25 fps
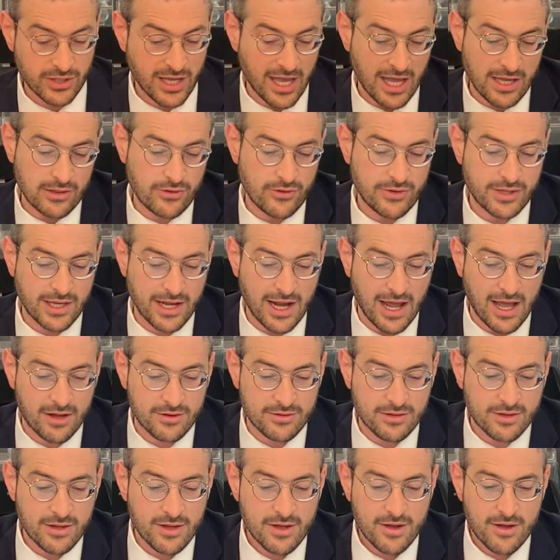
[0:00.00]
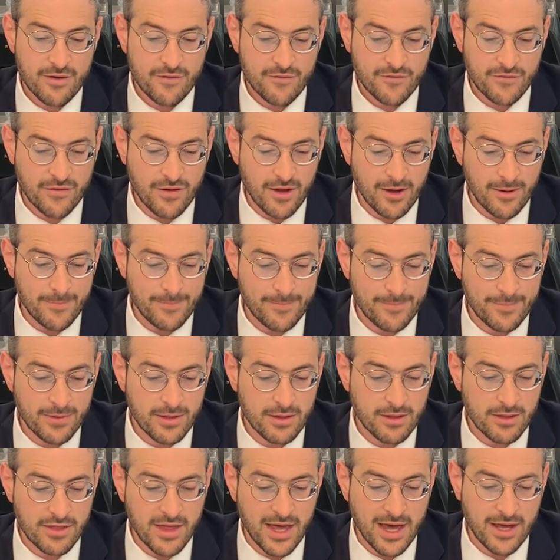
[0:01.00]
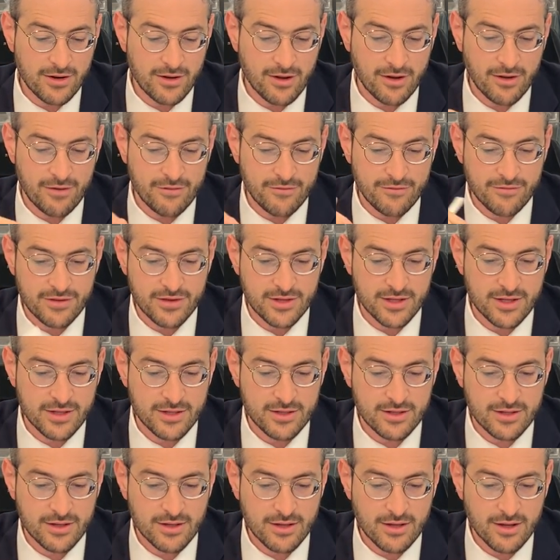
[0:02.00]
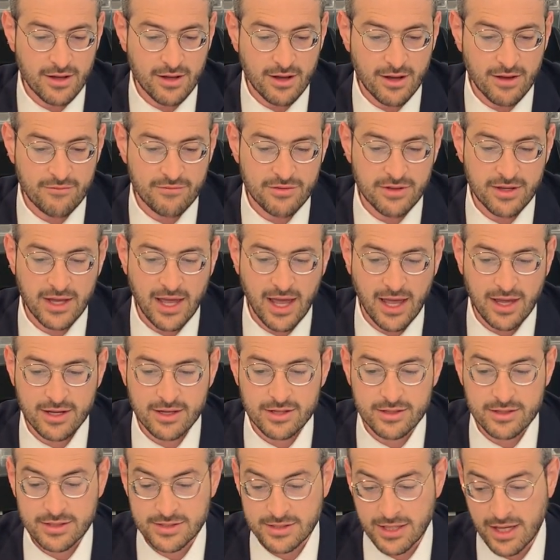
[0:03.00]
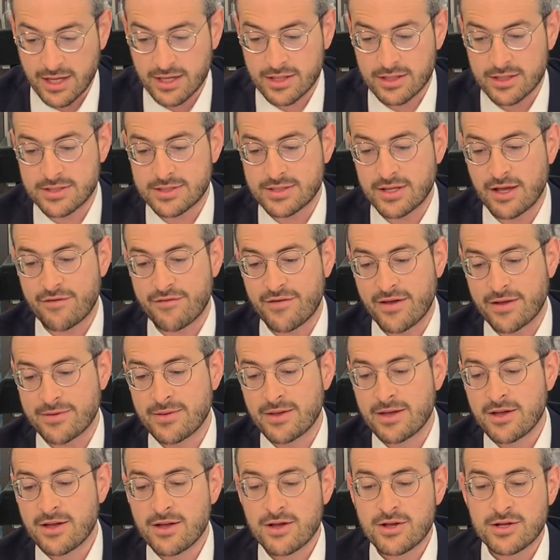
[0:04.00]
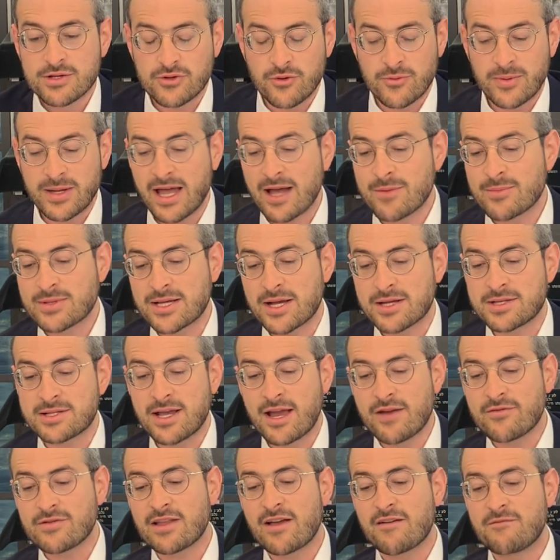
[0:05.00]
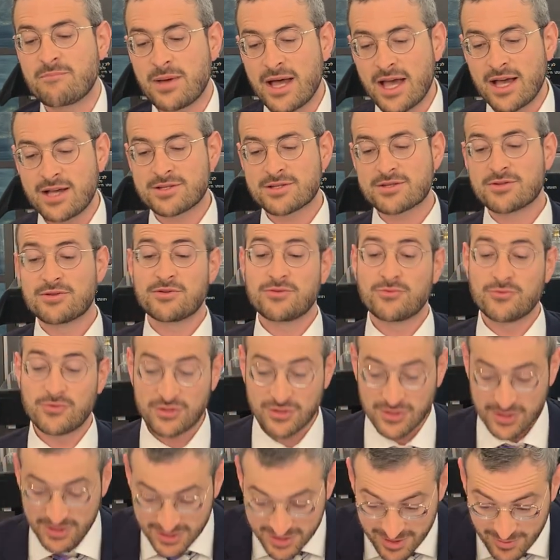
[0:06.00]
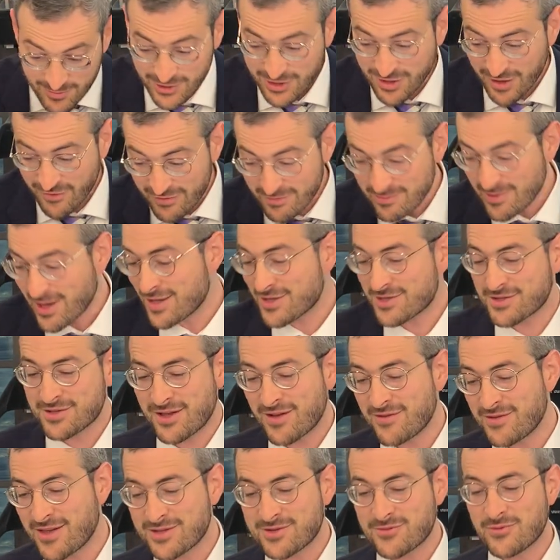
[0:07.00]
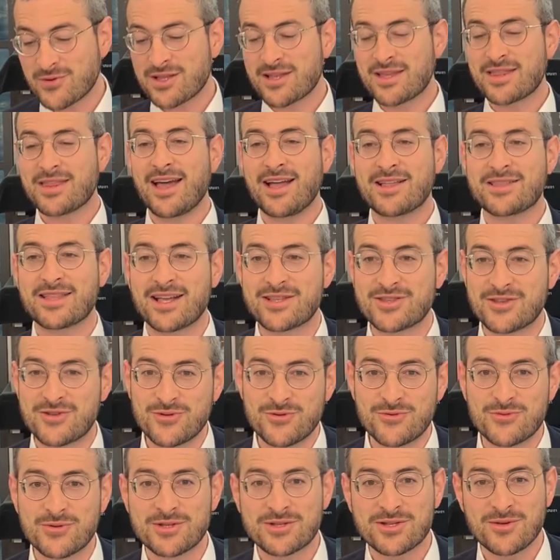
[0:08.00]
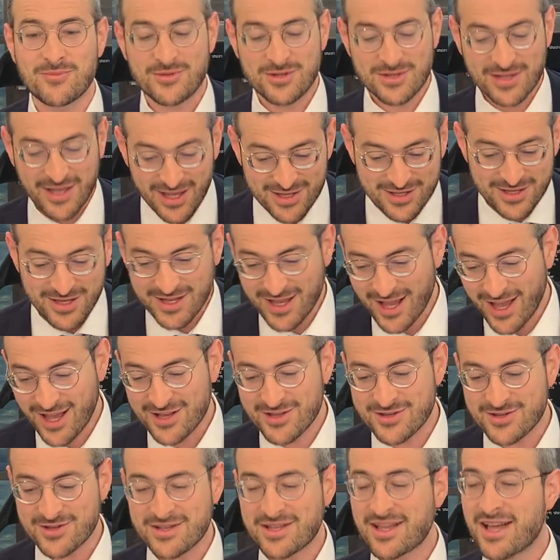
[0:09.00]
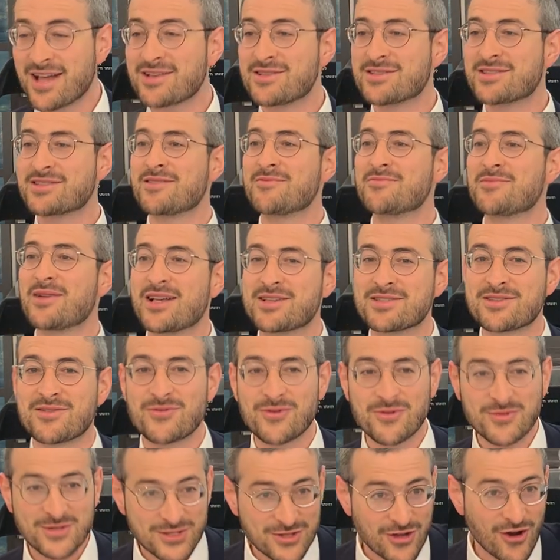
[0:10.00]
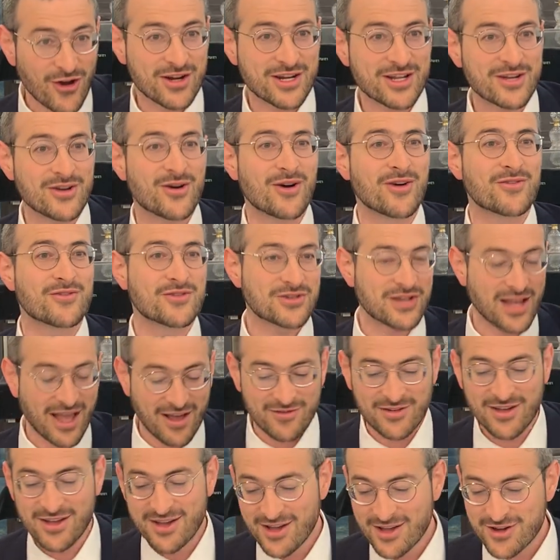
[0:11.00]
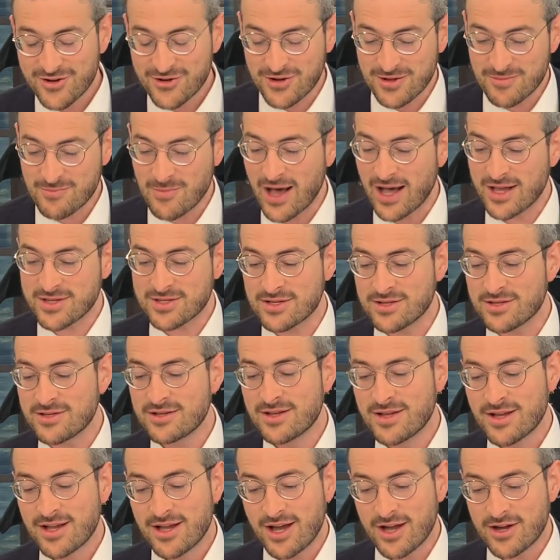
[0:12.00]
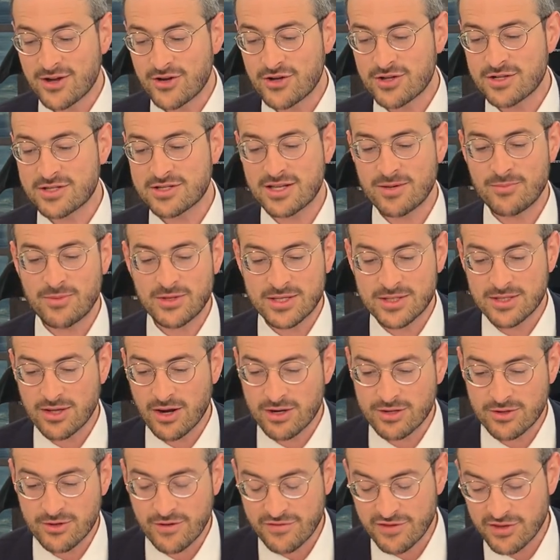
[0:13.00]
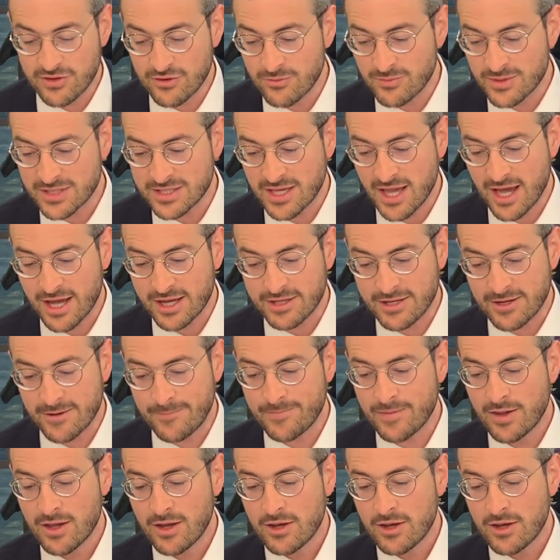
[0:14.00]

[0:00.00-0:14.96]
you can't learn that out from that of the of the Heichel, because the Heichel itself had. So we began to start even base, which is similar to the mazel tov. That's really then that you, when someone gets engaged, you get a sim mazel. When we're starting off, we should have good mazel and good simon starting off the new masechta.